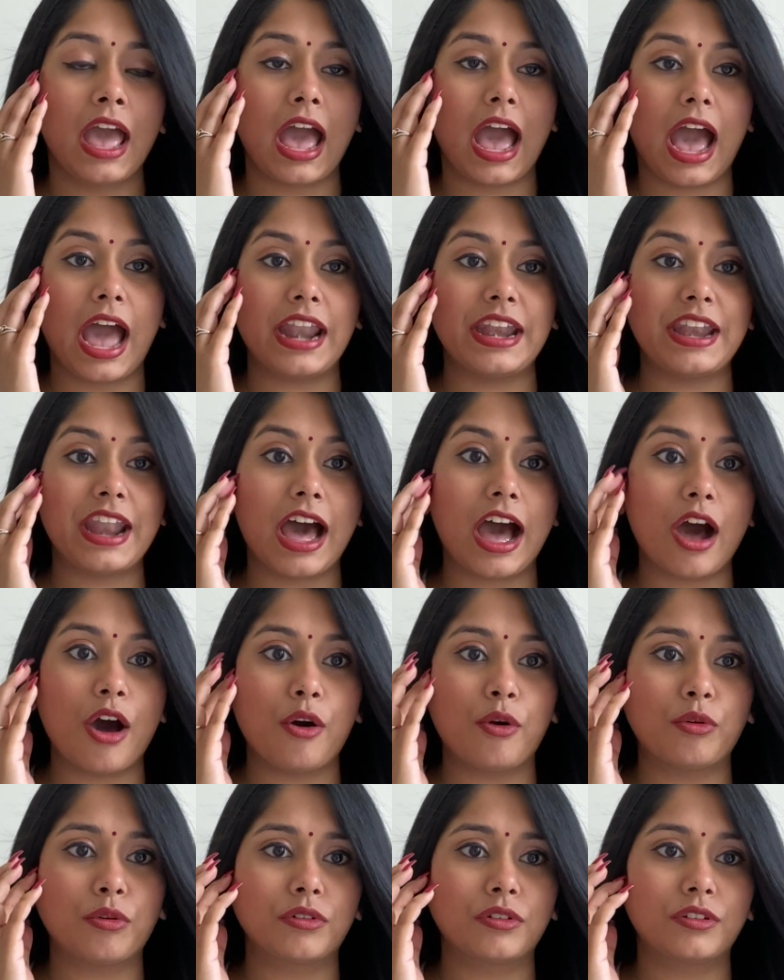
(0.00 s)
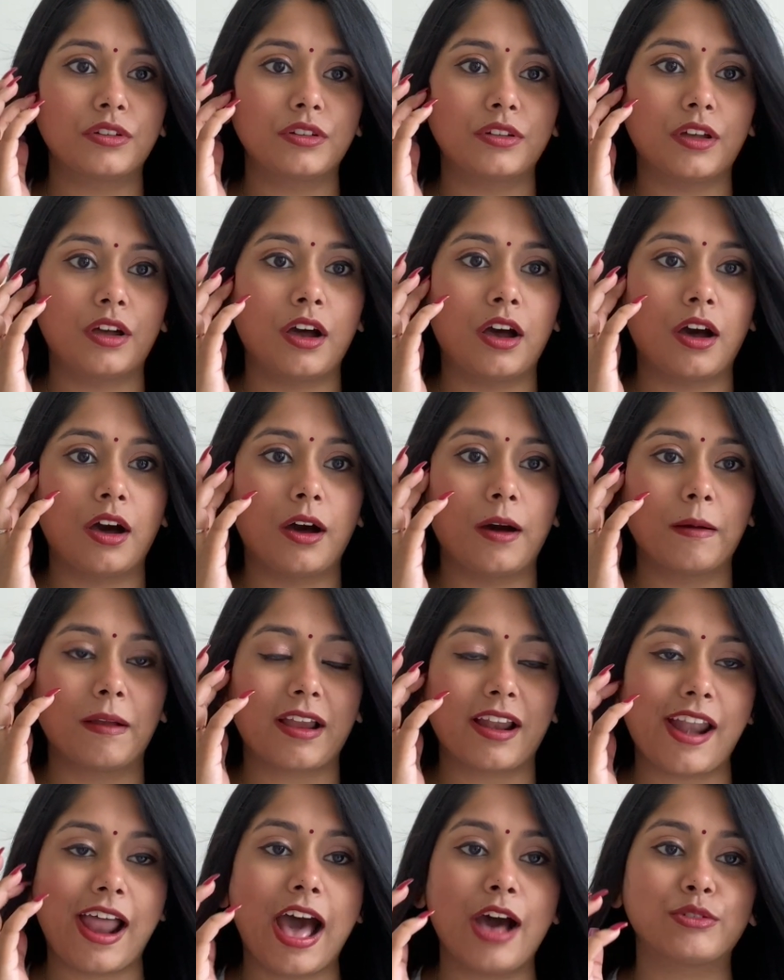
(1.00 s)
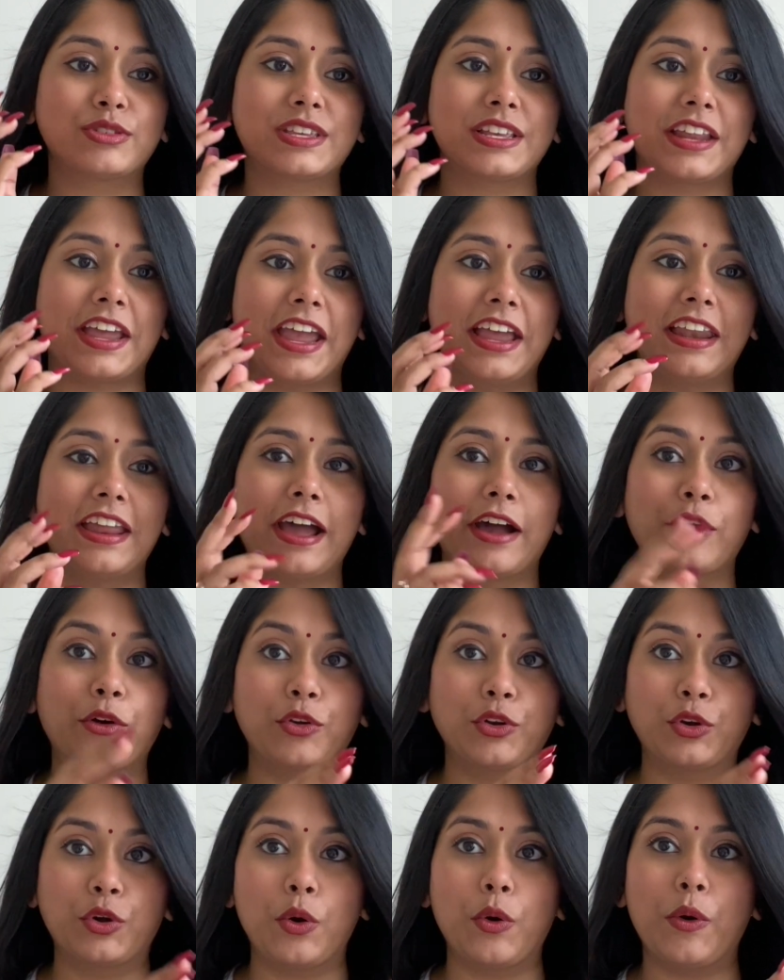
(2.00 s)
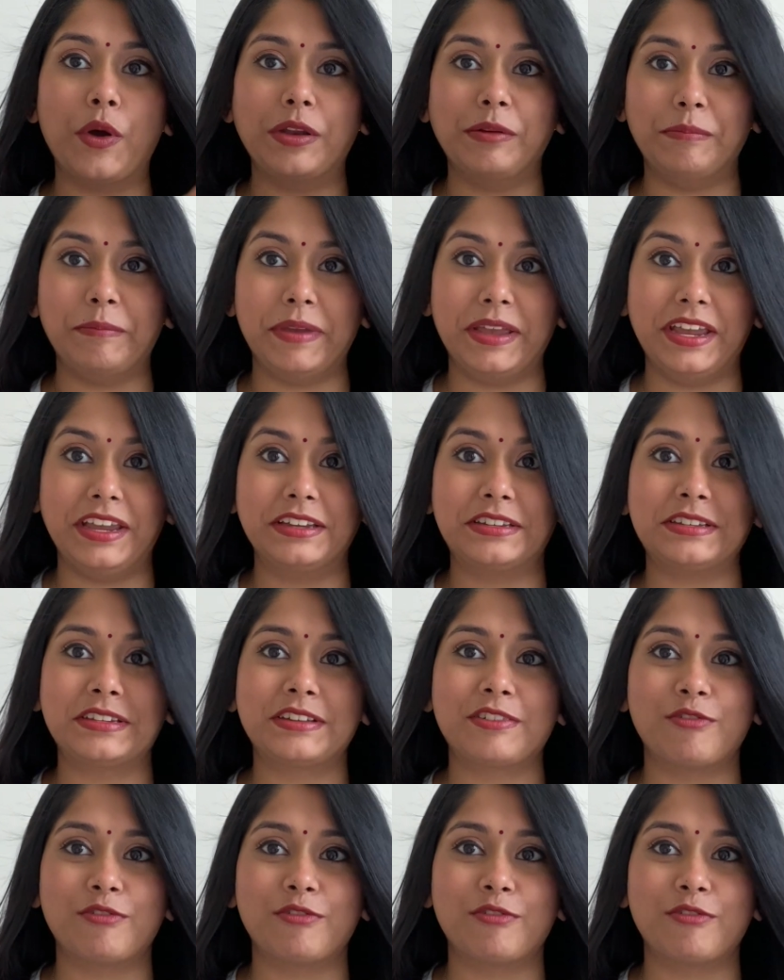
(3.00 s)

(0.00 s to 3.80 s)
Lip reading: And now Klaus and Hayley are going to go and meet